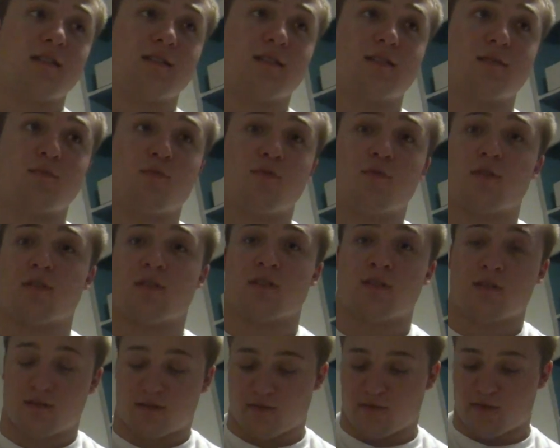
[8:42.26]
some more
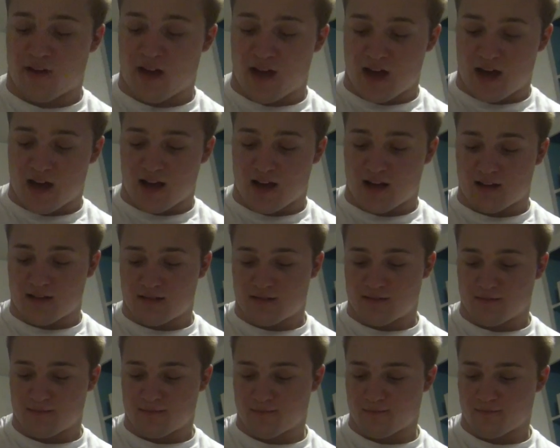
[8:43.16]
fat,
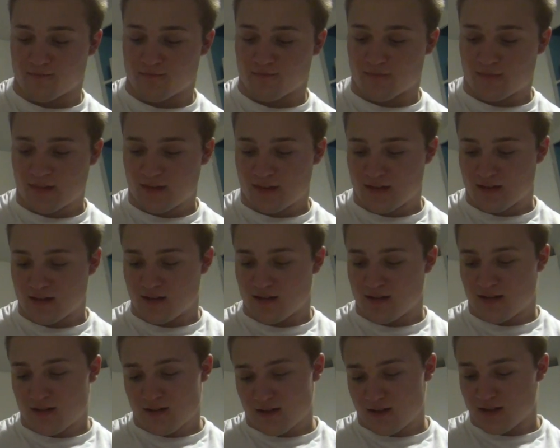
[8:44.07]

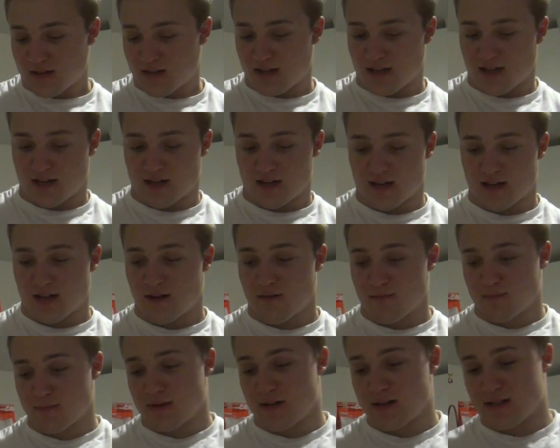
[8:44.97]
and
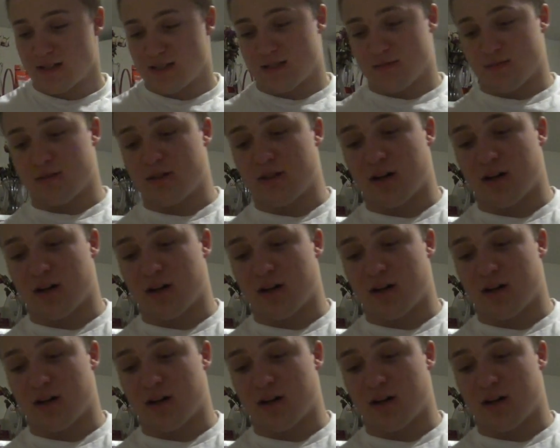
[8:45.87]
I'm going to need some